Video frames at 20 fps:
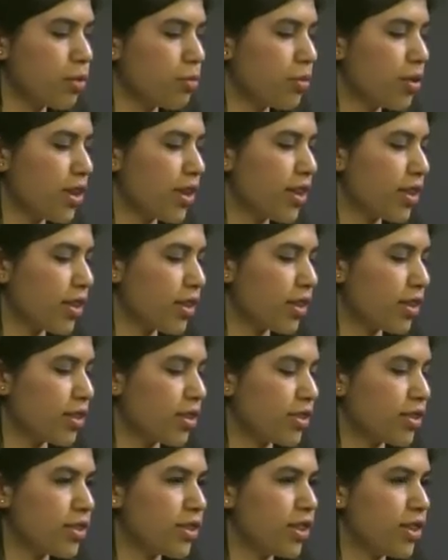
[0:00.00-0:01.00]
break.
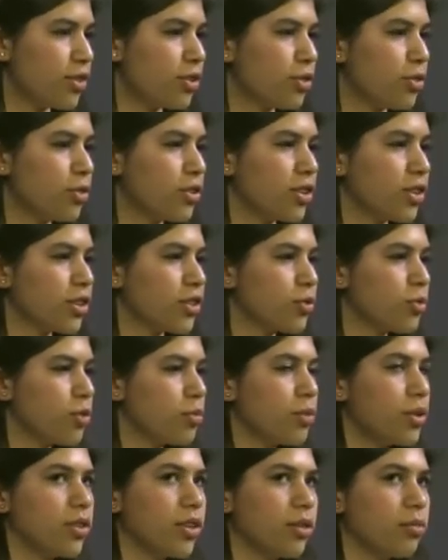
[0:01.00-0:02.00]
Stay tuned, because
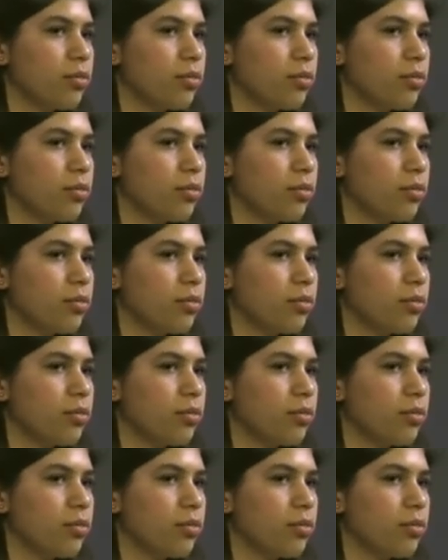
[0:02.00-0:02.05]
we'll be right